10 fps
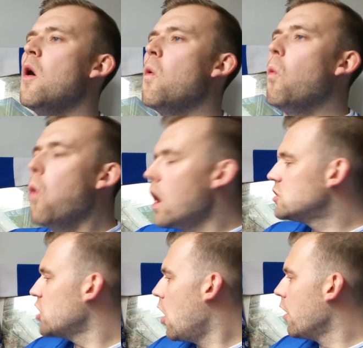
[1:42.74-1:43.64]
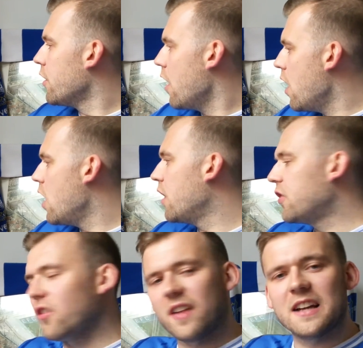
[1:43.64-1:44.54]
What on earth
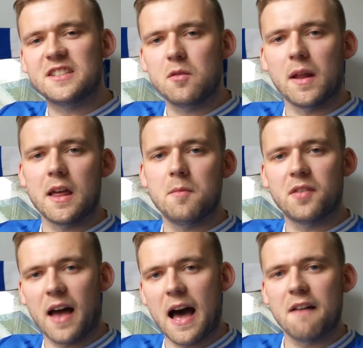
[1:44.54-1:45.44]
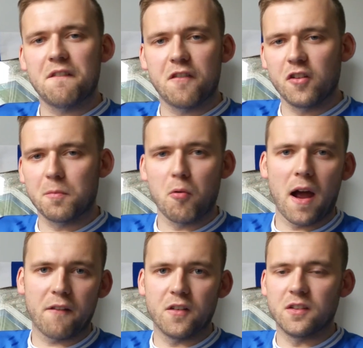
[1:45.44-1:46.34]
does Ashley Williams have for his
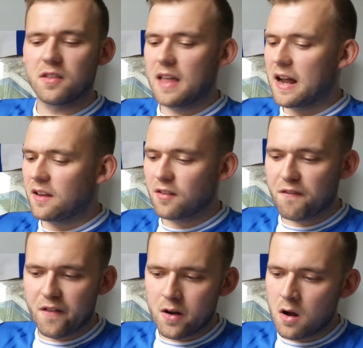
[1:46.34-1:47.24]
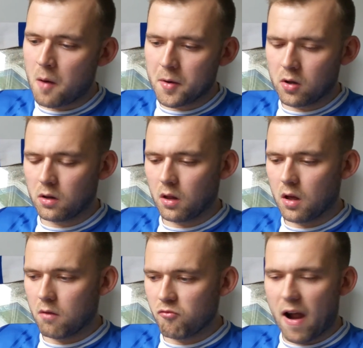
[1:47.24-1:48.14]
breakfast? That is a phenomenal
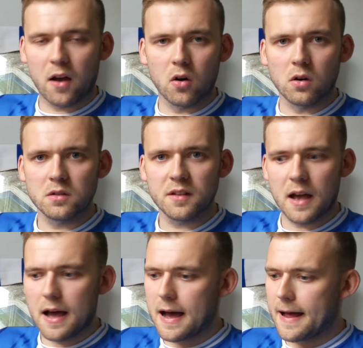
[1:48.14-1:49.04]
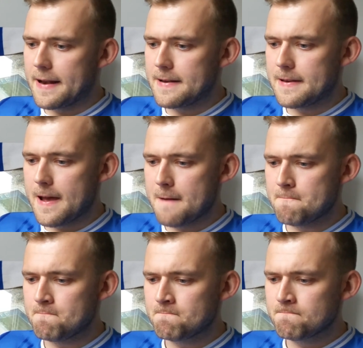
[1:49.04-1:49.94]
record,
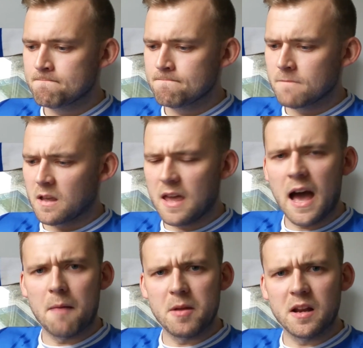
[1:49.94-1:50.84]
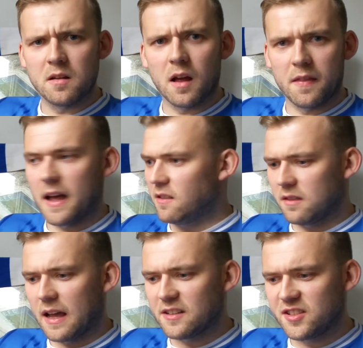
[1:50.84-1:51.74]
and yeah, I mean
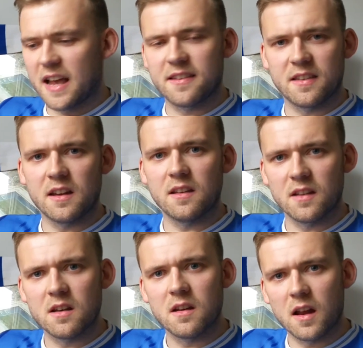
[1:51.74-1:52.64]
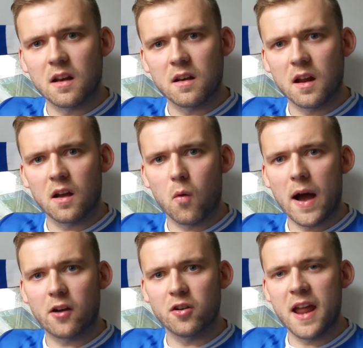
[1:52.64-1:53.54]
that says that he's in
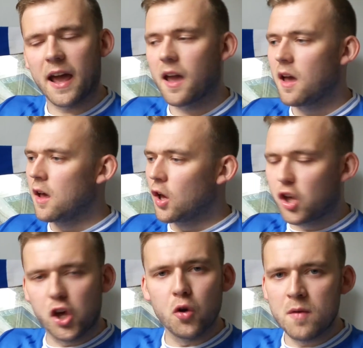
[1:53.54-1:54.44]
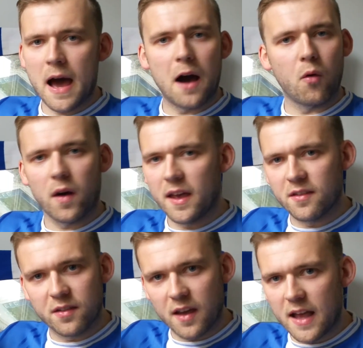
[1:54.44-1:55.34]
quite good nick. Cue now
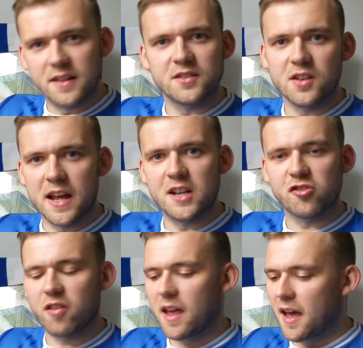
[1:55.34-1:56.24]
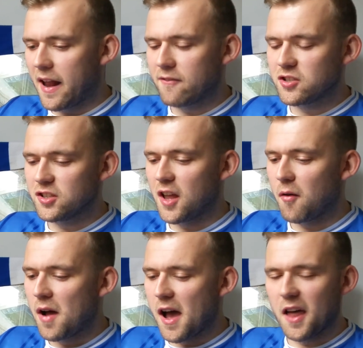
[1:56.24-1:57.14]
his instant injury at Everton,
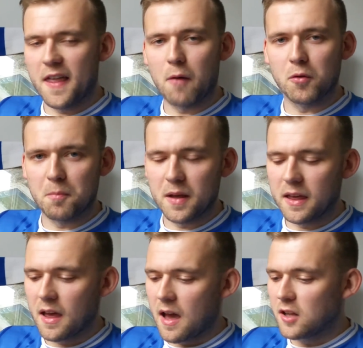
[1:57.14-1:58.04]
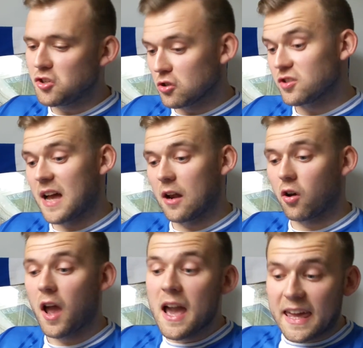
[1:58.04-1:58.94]
though. That would be just our
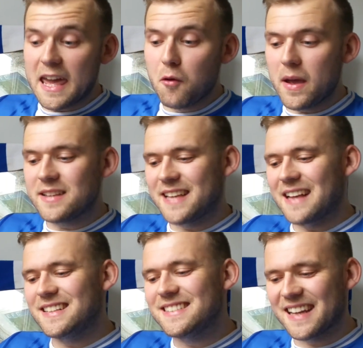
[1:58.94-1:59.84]
luck. Kiwi says he's